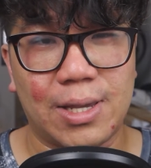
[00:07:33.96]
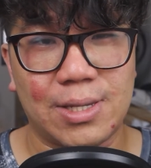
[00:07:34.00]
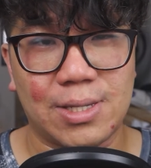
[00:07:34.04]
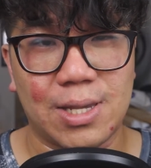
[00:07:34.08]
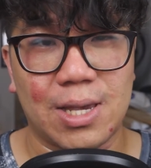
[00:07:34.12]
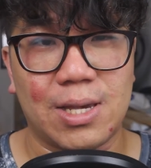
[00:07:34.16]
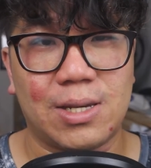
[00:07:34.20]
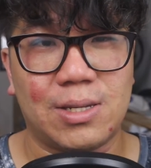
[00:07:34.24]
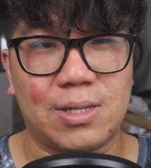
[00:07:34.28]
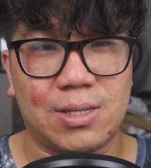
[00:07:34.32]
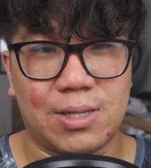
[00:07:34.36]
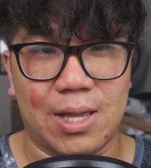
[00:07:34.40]

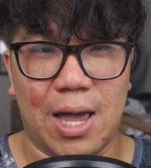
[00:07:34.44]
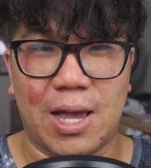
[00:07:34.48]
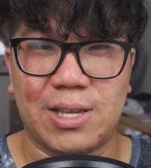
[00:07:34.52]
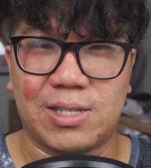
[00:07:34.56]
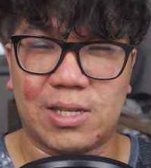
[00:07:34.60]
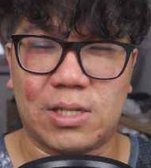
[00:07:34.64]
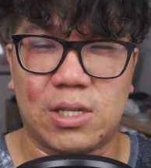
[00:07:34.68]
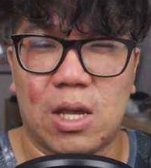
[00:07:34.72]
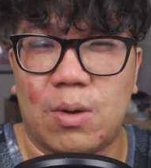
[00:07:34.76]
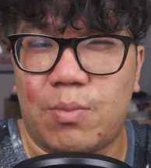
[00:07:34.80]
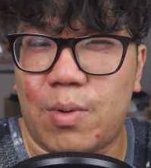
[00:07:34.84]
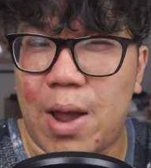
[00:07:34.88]
exist as
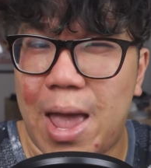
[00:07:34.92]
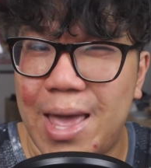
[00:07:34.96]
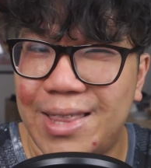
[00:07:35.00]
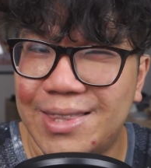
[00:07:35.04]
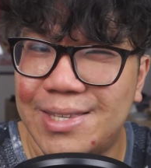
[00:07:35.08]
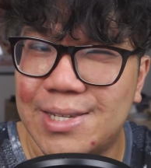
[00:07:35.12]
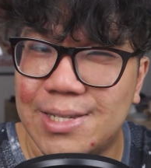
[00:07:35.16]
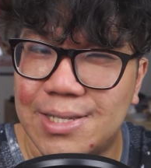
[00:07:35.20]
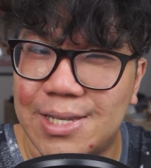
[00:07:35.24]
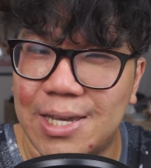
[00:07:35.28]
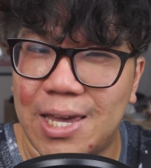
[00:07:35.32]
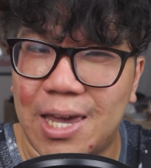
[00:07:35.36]
a separate
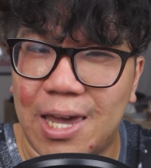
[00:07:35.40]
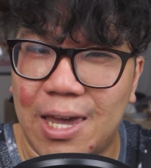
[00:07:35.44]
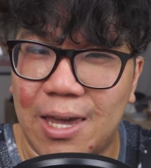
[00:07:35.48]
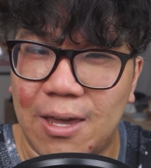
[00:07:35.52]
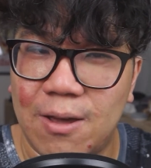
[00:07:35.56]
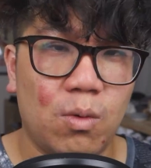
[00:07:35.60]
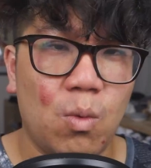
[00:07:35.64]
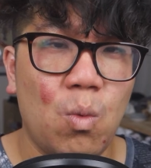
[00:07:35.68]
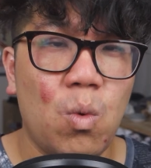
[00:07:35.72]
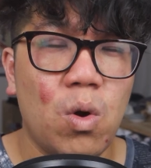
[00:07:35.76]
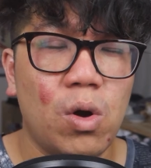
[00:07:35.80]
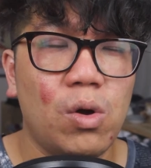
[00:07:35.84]

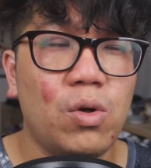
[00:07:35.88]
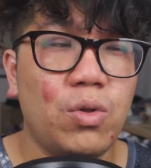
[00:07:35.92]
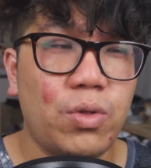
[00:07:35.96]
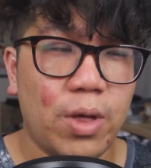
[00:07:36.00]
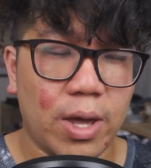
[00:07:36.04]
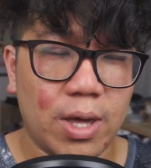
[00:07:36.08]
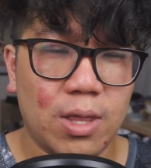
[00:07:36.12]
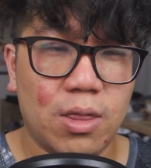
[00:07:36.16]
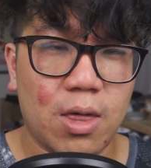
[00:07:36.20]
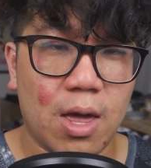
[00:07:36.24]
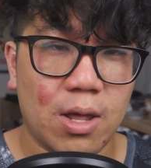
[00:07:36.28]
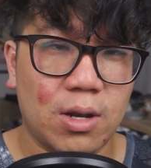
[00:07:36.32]
entity. Will
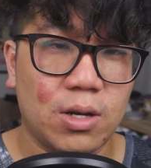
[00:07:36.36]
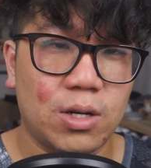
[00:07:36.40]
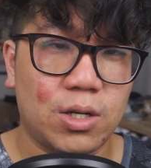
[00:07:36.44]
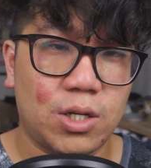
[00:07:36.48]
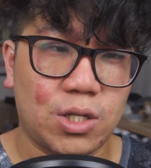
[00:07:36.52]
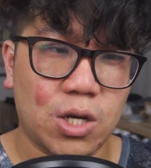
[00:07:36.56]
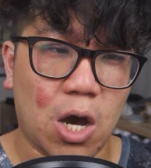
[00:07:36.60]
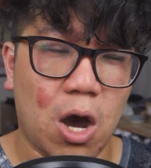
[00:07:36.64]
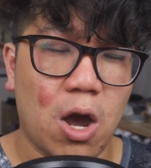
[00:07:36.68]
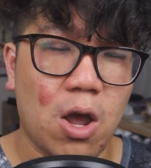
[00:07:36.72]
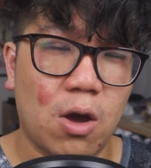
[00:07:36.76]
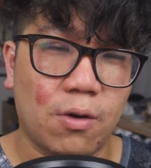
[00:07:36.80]
they then
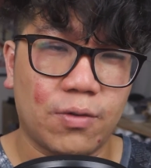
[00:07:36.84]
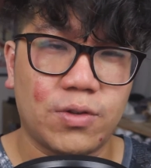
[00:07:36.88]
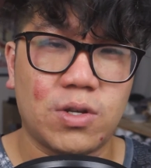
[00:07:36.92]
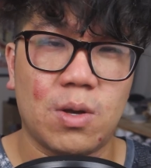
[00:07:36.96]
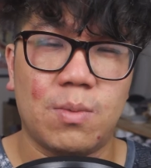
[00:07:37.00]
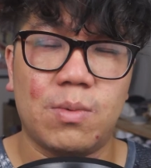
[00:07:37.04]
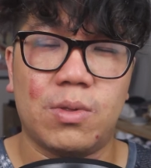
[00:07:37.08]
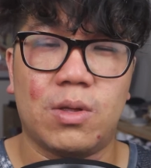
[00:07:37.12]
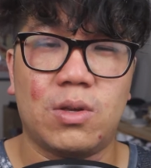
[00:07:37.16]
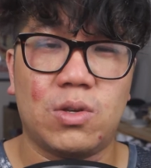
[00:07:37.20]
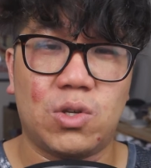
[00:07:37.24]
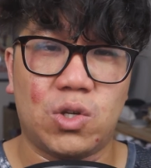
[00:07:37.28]
tie off
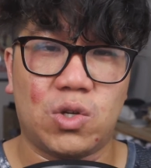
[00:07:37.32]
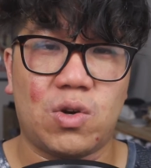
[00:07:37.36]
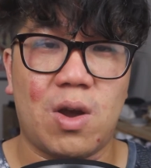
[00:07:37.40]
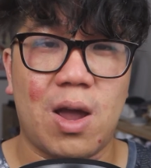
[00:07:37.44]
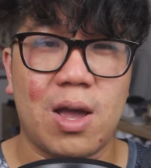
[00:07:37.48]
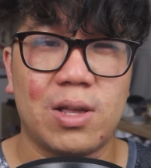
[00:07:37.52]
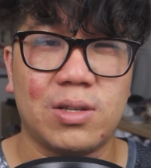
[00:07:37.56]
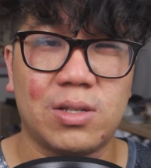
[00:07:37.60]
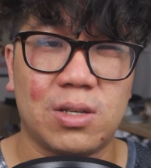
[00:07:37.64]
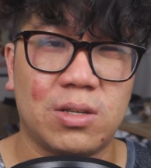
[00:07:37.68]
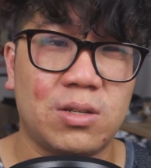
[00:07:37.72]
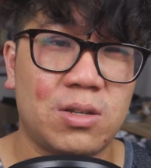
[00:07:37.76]
some of the
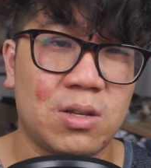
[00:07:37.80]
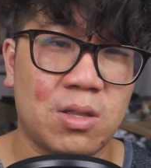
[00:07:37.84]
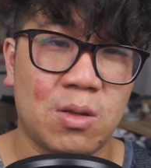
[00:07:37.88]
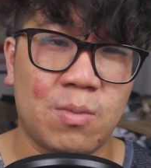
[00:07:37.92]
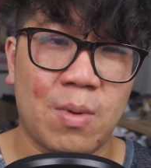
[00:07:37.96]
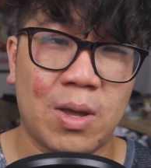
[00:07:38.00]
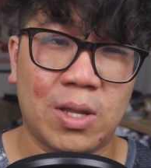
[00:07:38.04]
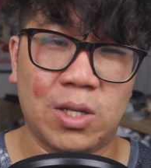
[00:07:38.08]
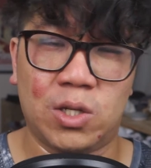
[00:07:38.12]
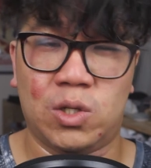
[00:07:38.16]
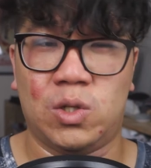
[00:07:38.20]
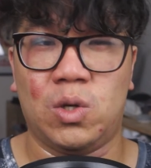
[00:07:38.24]
strands into the
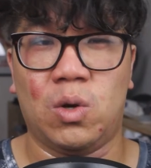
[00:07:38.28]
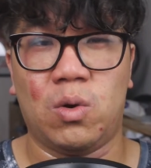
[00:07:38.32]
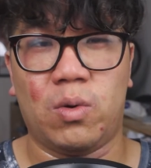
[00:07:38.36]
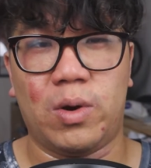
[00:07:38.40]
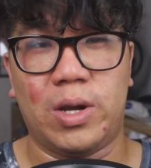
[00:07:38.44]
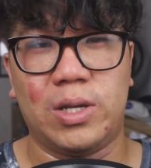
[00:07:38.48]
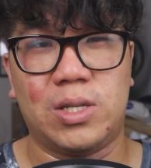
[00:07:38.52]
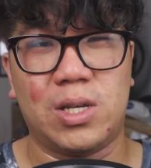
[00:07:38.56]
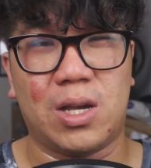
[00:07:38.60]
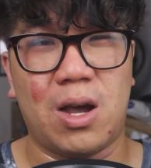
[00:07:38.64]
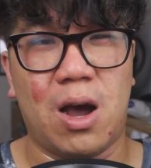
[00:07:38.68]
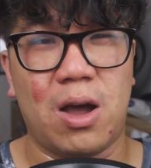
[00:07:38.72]
main
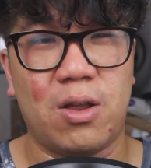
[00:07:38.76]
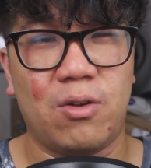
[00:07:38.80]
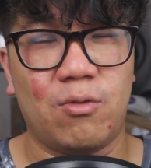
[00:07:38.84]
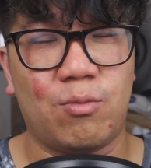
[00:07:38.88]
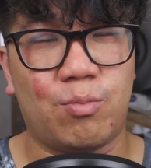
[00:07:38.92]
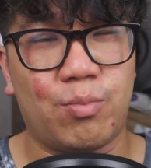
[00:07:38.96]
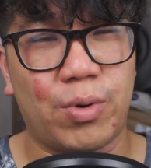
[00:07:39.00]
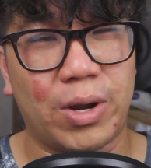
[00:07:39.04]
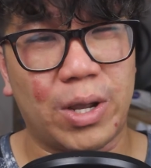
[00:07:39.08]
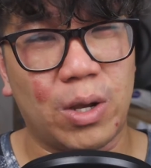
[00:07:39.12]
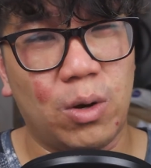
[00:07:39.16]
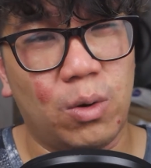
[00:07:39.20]
story to kind
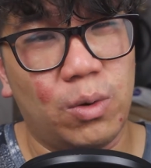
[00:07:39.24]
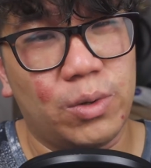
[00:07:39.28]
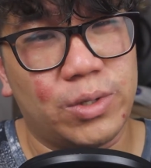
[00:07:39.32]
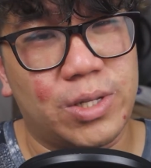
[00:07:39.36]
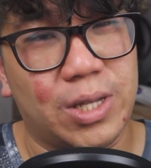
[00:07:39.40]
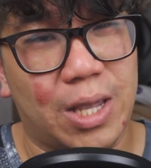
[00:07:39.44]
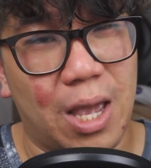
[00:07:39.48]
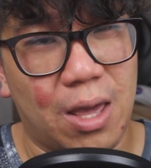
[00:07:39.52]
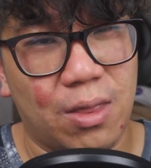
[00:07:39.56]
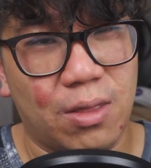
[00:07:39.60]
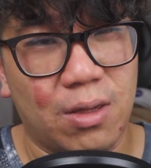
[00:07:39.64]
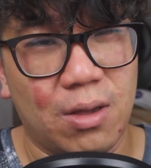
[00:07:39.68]
of bring it all
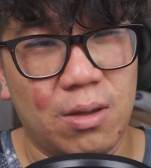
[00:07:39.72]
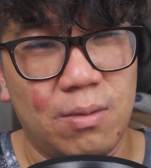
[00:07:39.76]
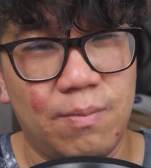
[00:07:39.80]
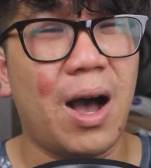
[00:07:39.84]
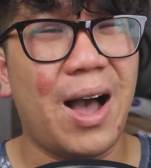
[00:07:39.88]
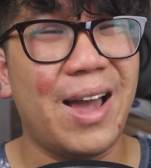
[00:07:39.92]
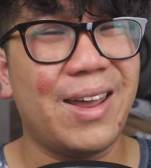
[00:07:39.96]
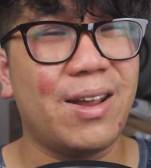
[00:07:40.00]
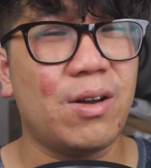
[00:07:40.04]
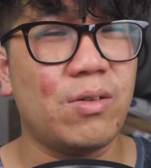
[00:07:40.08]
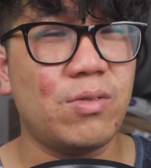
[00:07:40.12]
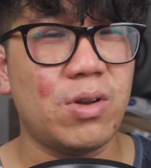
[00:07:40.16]
together?
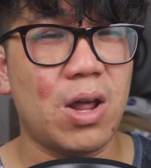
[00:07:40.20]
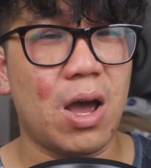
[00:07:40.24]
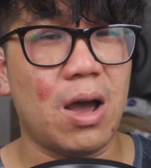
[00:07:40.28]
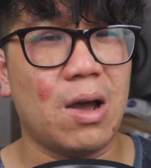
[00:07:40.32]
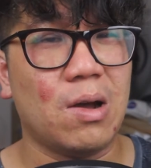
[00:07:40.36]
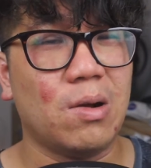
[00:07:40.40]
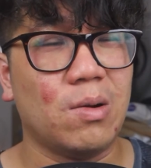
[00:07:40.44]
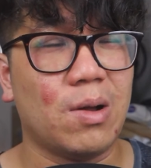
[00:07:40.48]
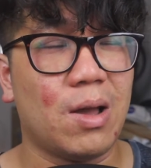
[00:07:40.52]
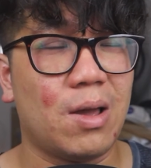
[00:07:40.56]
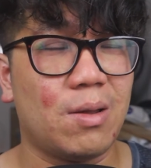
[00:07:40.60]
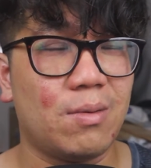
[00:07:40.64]
I don't
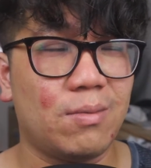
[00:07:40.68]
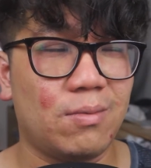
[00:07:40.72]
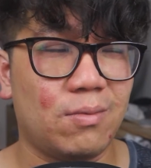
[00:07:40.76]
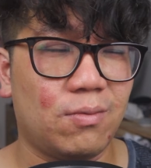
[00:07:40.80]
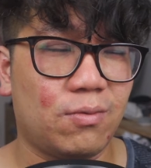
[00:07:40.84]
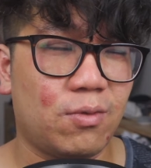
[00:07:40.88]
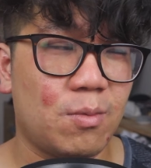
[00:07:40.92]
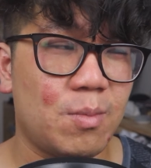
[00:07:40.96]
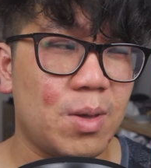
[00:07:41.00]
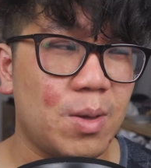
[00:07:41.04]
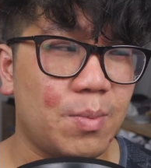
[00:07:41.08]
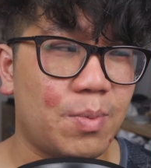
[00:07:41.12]
know. And
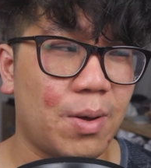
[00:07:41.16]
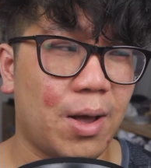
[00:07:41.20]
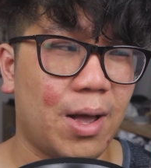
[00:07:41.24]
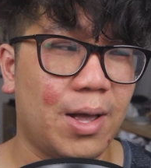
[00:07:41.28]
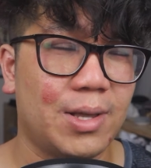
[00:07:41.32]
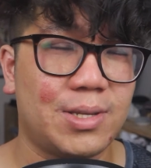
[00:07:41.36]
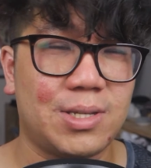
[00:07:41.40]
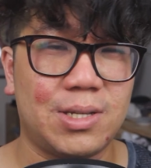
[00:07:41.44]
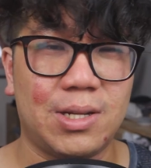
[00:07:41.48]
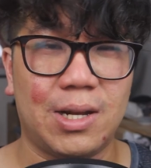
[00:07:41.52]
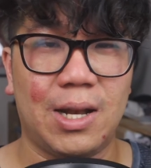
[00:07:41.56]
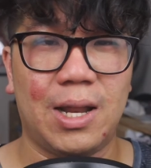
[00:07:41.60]
for me
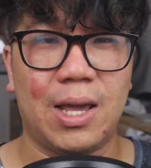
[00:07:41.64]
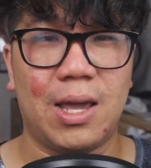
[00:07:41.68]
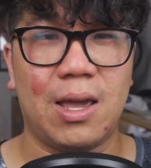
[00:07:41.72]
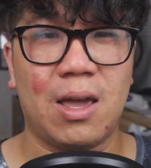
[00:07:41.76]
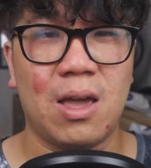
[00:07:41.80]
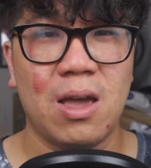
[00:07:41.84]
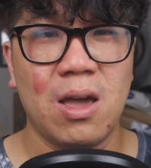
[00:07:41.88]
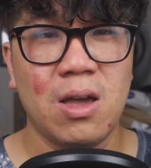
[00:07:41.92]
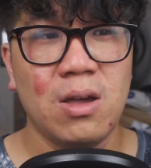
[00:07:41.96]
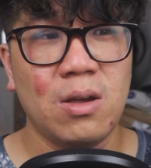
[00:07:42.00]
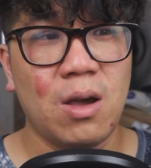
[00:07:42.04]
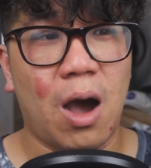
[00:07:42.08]
personally,